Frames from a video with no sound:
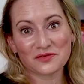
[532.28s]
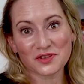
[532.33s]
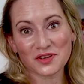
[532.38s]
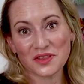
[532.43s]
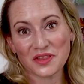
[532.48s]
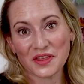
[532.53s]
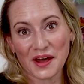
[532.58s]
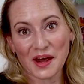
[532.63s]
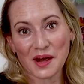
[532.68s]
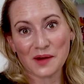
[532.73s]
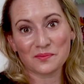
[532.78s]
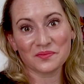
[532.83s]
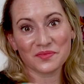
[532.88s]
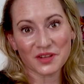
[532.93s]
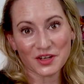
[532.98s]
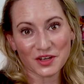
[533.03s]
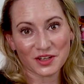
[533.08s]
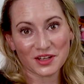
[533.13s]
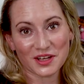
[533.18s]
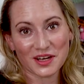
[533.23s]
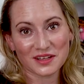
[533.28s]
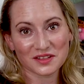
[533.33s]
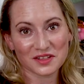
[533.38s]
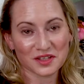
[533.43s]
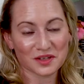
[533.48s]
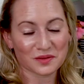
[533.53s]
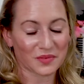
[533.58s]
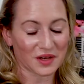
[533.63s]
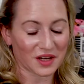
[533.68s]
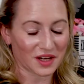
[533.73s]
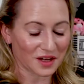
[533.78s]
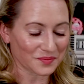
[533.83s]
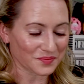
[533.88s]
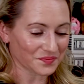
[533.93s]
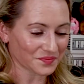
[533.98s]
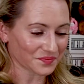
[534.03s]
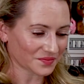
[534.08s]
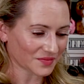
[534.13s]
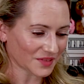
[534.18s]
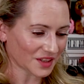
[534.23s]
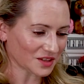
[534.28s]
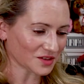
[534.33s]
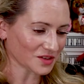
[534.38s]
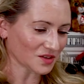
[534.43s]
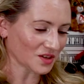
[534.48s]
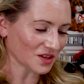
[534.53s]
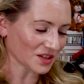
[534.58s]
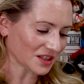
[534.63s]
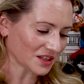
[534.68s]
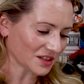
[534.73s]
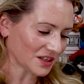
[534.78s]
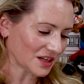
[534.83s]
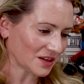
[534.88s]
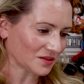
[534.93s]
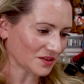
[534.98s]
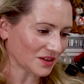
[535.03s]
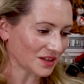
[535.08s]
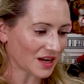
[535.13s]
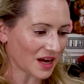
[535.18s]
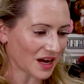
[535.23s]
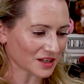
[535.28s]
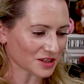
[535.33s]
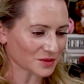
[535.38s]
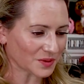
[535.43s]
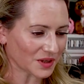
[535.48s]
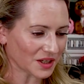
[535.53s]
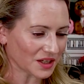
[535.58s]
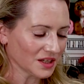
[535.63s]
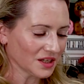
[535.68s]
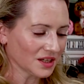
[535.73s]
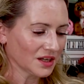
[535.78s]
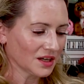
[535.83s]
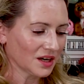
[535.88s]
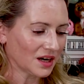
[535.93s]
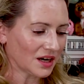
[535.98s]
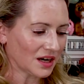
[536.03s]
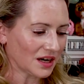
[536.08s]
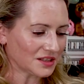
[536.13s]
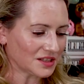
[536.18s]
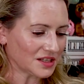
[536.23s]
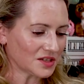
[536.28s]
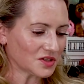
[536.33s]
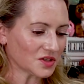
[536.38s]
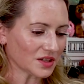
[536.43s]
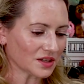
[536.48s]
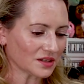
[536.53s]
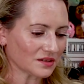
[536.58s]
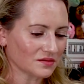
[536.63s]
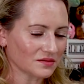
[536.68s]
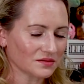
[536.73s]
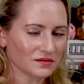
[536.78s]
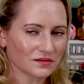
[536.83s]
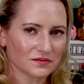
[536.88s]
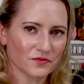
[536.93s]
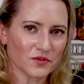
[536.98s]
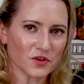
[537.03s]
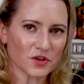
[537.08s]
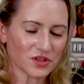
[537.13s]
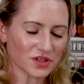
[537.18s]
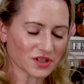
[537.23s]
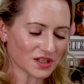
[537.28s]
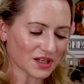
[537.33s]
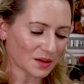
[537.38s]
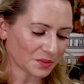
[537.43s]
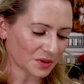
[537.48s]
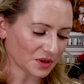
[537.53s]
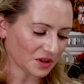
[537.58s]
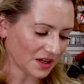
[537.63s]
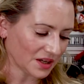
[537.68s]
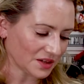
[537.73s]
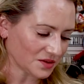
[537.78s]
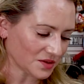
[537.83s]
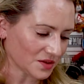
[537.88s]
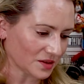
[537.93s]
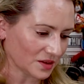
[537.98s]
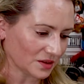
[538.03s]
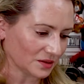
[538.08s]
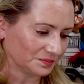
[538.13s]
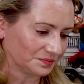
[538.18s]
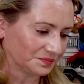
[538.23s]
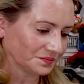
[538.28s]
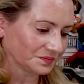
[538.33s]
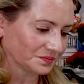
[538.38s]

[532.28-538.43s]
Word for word: for them, their cleansing balm. So I'll get into that one next, but uh, decent first step cleanser.